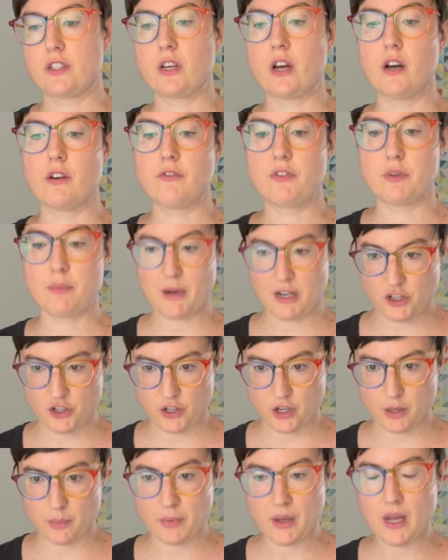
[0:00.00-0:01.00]
of the
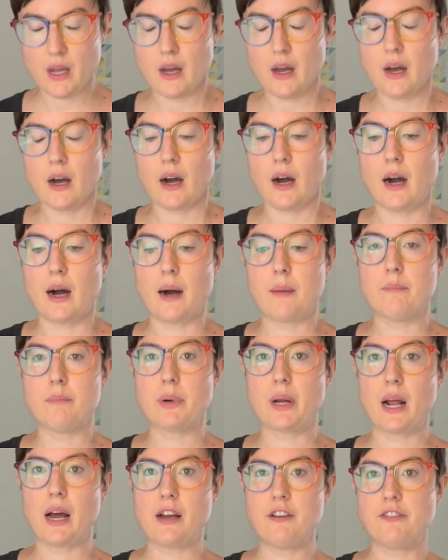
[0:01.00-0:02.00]
metronome.
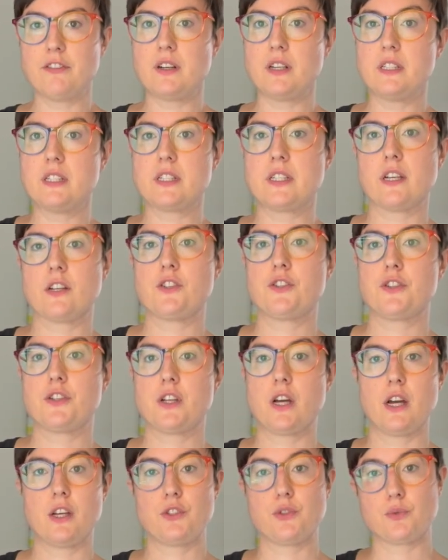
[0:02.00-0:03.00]
But I find this
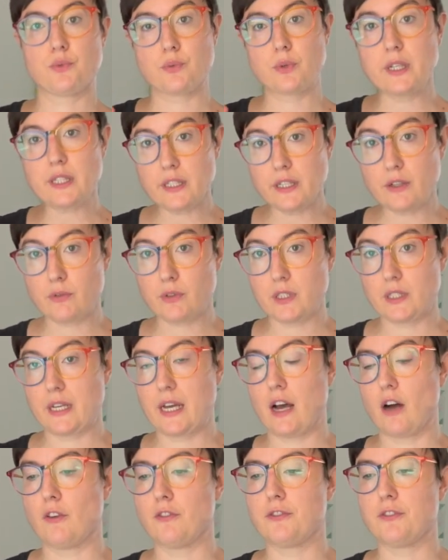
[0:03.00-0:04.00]
exercise really, really
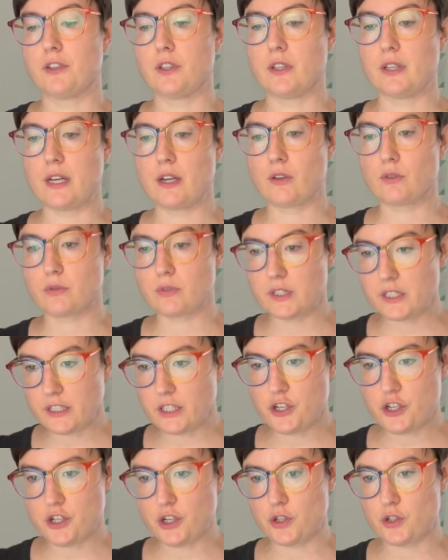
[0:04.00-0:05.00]
helpful. It
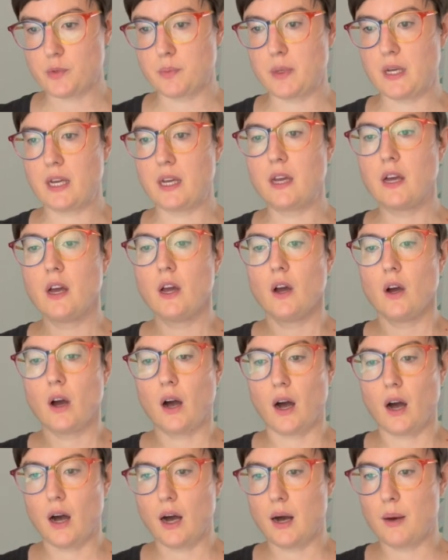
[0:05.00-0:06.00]
really shows me
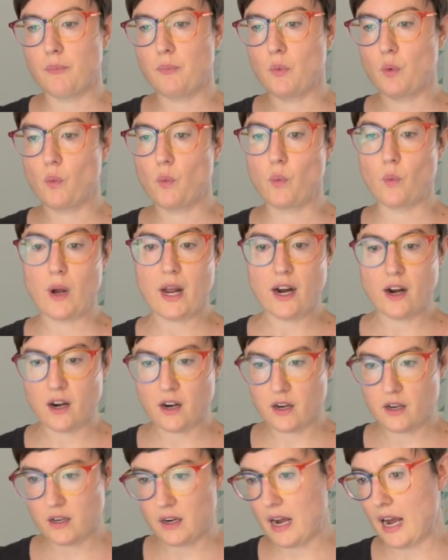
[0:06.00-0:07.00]

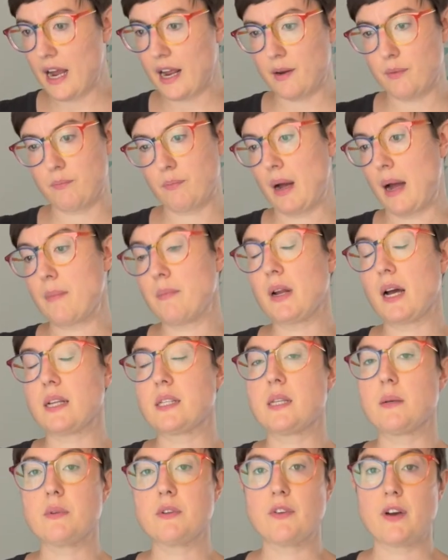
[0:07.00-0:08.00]
where I'm not
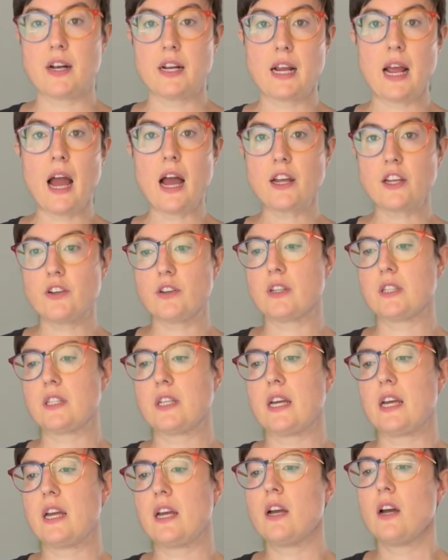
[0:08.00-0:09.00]
subdividing
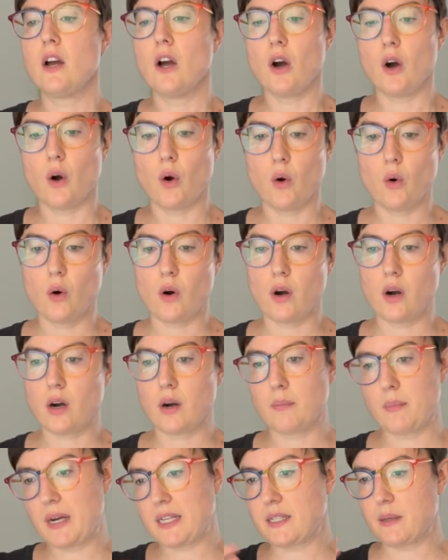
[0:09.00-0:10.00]
accurately,
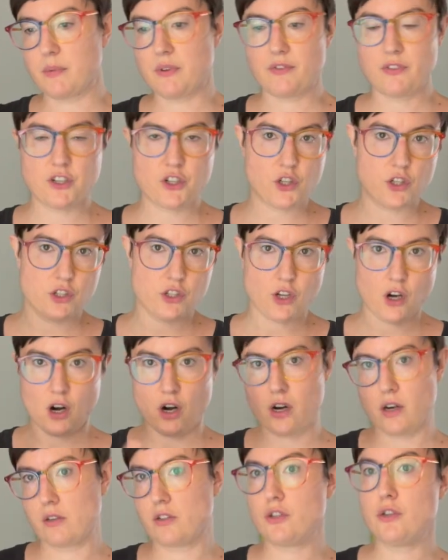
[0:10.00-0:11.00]
or my subdivisions
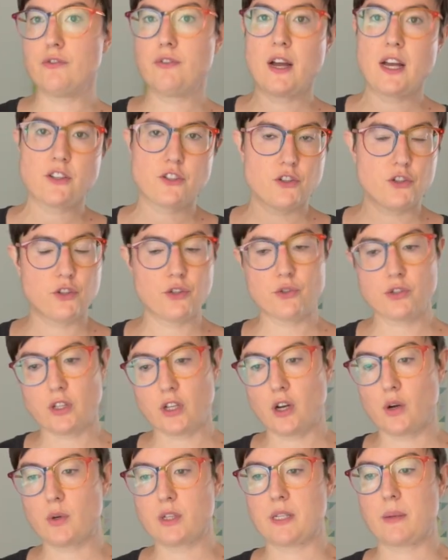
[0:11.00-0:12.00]
are too fast or too
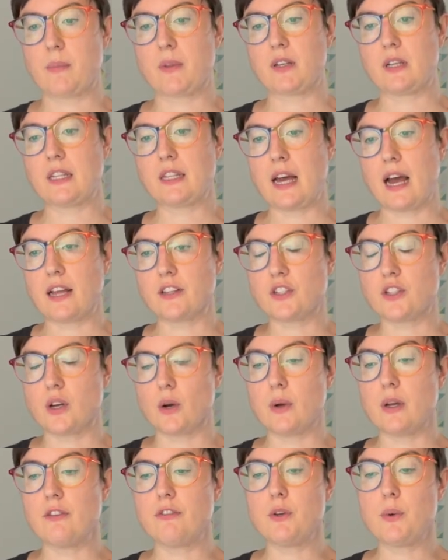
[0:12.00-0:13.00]
slow or something like that.
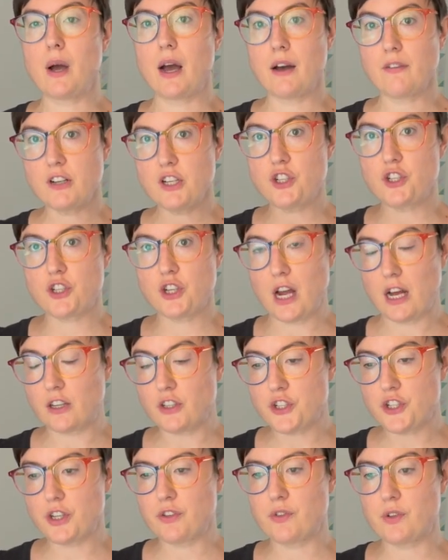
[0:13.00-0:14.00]
So if you have a
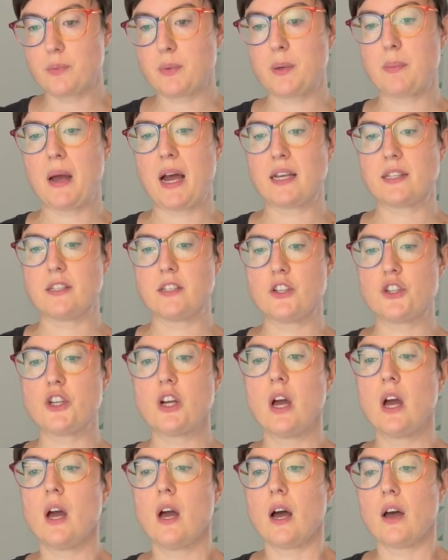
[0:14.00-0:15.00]
challenging rhythmic passage
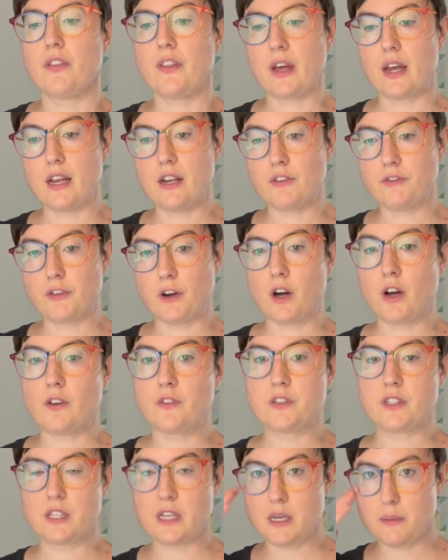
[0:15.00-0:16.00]
that
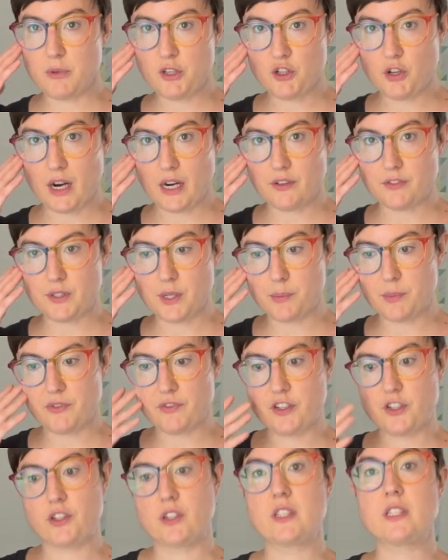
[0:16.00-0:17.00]
involves keeping track of
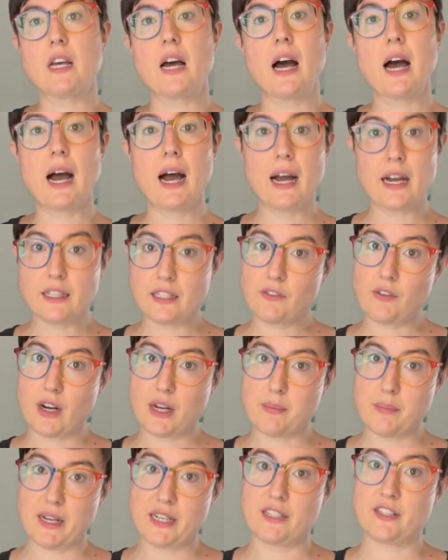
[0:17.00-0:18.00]
subdivisions, highly
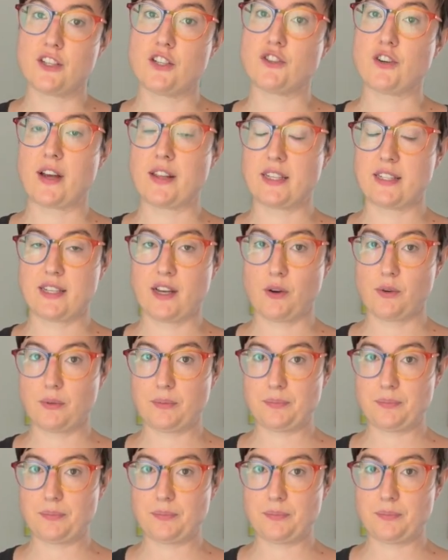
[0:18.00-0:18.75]
recommended to try this out.